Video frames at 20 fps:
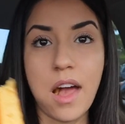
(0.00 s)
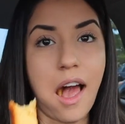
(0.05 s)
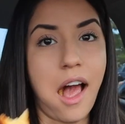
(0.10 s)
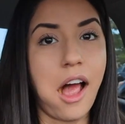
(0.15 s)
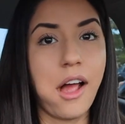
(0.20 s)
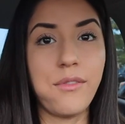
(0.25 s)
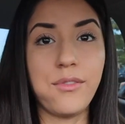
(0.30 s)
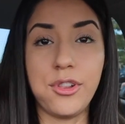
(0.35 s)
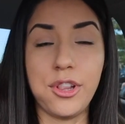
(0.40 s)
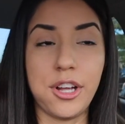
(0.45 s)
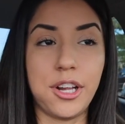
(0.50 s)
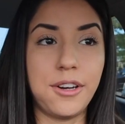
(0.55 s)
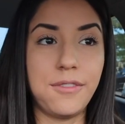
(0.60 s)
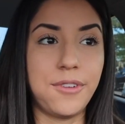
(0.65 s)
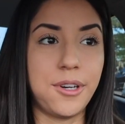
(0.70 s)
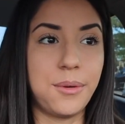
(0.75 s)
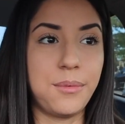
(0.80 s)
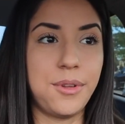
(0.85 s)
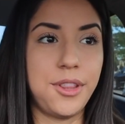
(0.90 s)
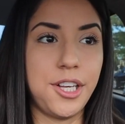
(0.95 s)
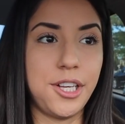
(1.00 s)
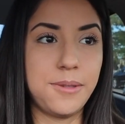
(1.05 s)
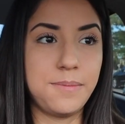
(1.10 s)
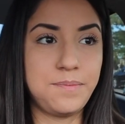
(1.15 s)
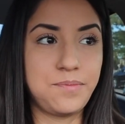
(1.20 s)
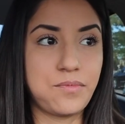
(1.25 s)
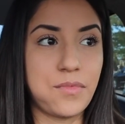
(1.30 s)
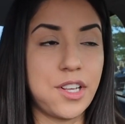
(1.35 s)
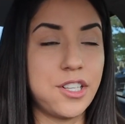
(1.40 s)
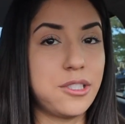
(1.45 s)
I have a lot of fun with it,
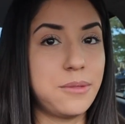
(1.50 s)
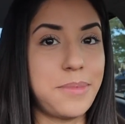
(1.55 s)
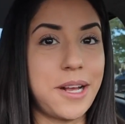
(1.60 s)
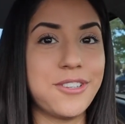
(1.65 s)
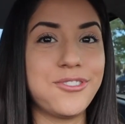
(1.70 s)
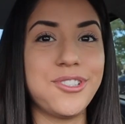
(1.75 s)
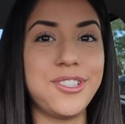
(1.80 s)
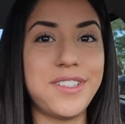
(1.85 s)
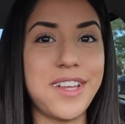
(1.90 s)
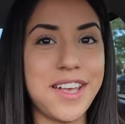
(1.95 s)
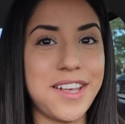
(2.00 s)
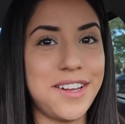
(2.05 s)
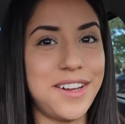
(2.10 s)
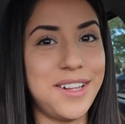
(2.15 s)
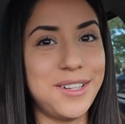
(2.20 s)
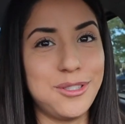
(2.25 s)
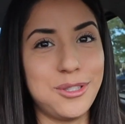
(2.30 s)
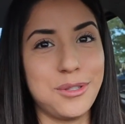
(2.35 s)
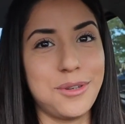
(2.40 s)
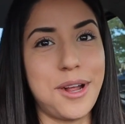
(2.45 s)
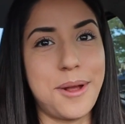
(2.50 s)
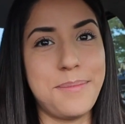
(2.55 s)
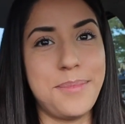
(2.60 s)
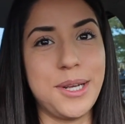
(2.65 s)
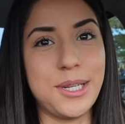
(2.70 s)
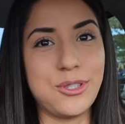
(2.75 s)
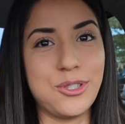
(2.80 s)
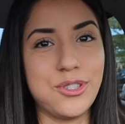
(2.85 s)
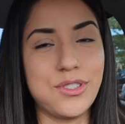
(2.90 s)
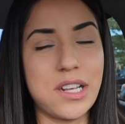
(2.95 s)
especially taking Instagram
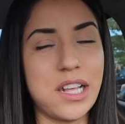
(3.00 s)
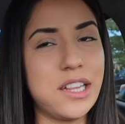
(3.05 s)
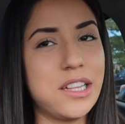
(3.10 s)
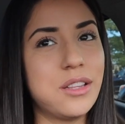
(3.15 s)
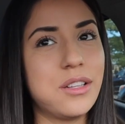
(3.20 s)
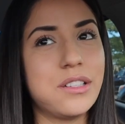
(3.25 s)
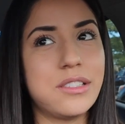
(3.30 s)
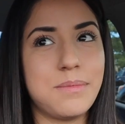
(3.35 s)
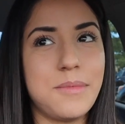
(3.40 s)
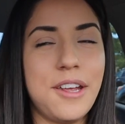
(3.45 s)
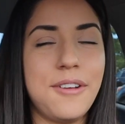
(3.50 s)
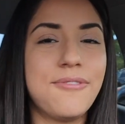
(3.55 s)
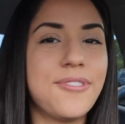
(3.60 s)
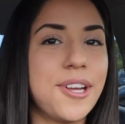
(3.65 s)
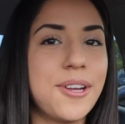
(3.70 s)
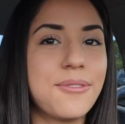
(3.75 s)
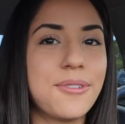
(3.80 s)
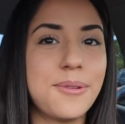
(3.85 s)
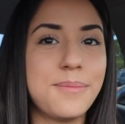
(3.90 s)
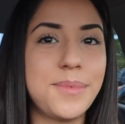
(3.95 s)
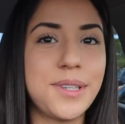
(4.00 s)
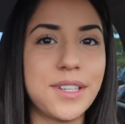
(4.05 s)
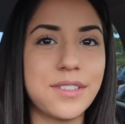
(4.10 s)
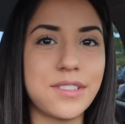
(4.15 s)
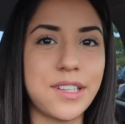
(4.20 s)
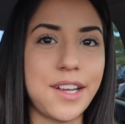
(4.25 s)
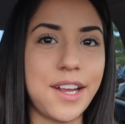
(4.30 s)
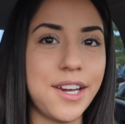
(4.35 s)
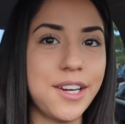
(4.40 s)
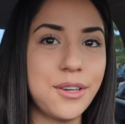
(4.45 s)
pictures. I think that's my favorite
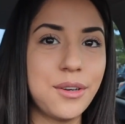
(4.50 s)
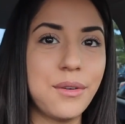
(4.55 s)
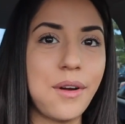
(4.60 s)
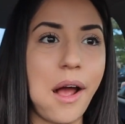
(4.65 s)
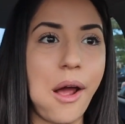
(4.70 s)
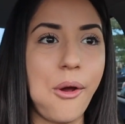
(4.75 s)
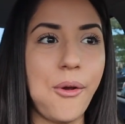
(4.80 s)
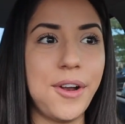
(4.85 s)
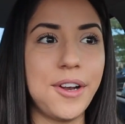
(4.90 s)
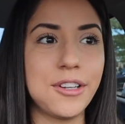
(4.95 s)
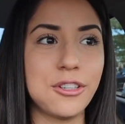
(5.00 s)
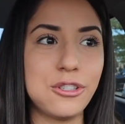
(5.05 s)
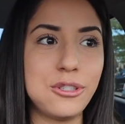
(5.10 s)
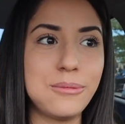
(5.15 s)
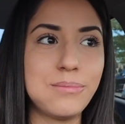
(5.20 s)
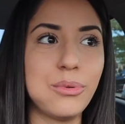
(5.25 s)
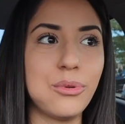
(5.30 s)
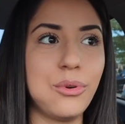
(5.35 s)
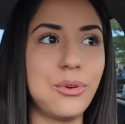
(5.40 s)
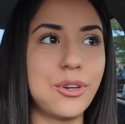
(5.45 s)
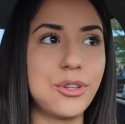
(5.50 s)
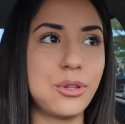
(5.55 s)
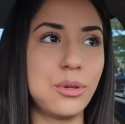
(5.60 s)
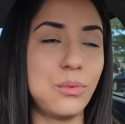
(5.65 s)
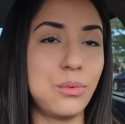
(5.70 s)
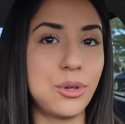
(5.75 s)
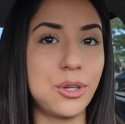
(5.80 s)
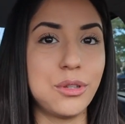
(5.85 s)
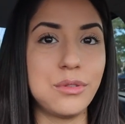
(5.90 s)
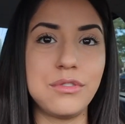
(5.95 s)
because I get to go out and explore the
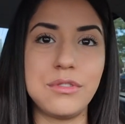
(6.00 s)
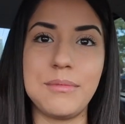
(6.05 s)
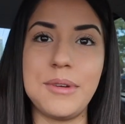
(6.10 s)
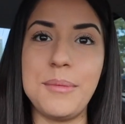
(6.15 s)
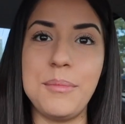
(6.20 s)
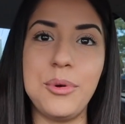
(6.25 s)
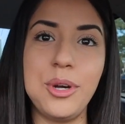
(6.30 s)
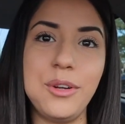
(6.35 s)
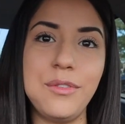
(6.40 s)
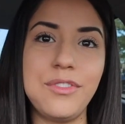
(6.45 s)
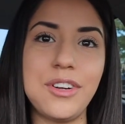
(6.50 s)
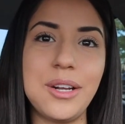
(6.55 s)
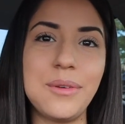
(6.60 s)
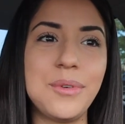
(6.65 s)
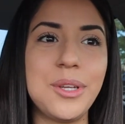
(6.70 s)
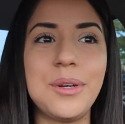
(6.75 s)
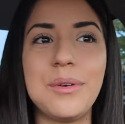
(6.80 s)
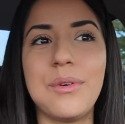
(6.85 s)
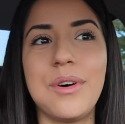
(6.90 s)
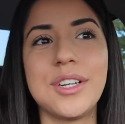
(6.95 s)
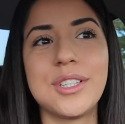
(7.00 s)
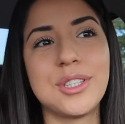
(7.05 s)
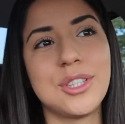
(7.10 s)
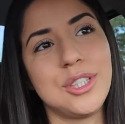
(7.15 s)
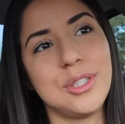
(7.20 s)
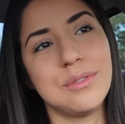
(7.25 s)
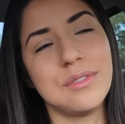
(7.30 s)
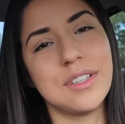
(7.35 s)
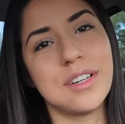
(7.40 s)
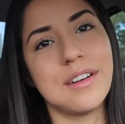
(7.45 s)
world with my boyfriend. We go on
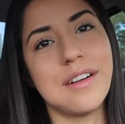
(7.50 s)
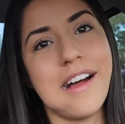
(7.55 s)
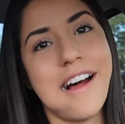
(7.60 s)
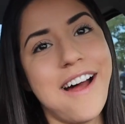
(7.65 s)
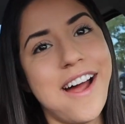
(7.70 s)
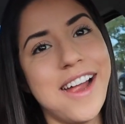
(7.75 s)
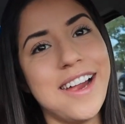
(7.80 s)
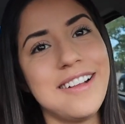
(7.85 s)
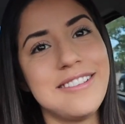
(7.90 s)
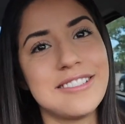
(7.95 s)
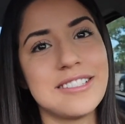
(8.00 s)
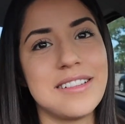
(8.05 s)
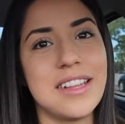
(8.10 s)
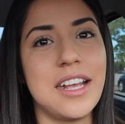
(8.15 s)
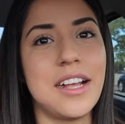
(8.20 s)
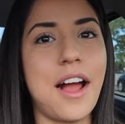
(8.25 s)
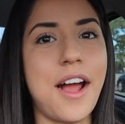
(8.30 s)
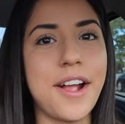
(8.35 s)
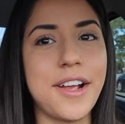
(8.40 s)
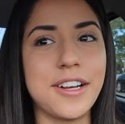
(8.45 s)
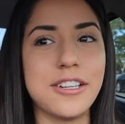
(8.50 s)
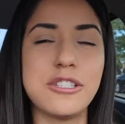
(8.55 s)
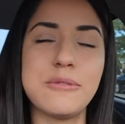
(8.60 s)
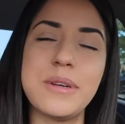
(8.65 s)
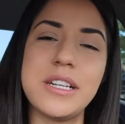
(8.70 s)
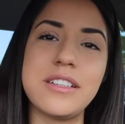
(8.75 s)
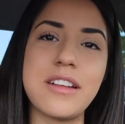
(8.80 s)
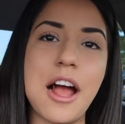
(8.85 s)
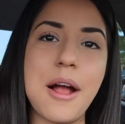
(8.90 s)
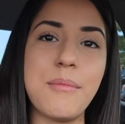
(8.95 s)
cute little hikes and like I get to
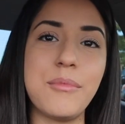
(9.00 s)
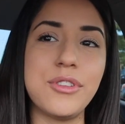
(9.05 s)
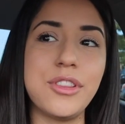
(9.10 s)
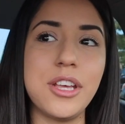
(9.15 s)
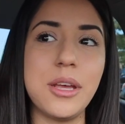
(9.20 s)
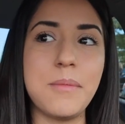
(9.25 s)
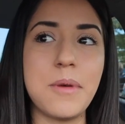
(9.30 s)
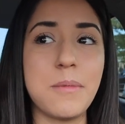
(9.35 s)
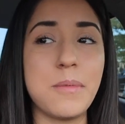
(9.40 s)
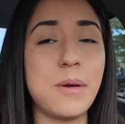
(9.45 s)
spend time with him.